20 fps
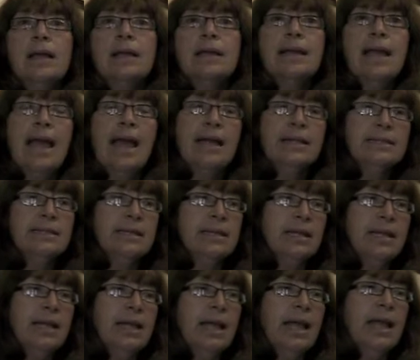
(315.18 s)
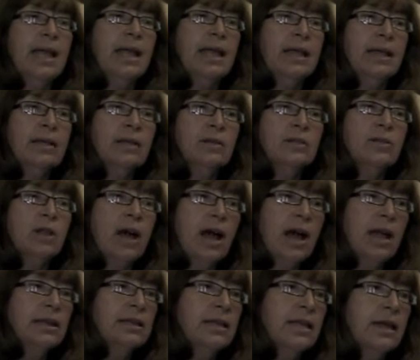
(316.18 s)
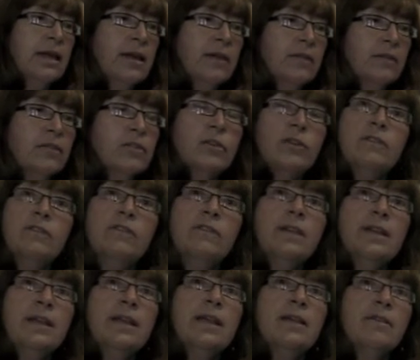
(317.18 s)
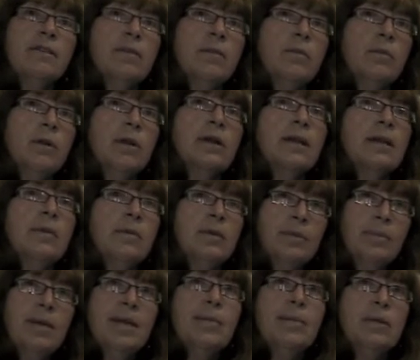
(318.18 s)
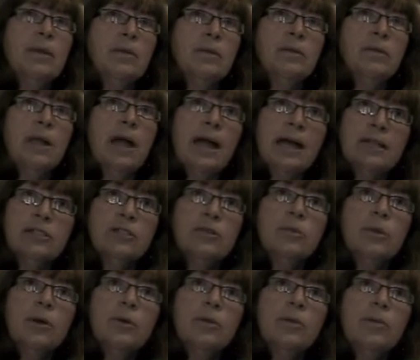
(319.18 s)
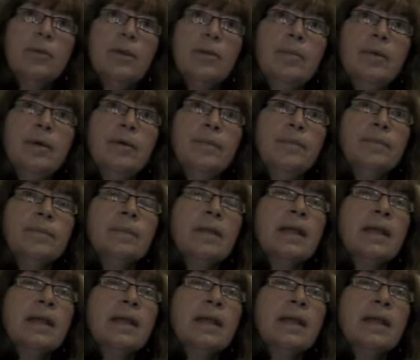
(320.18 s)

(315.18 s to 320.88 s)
get a lot of good feeling from working with people, who likes to work with people,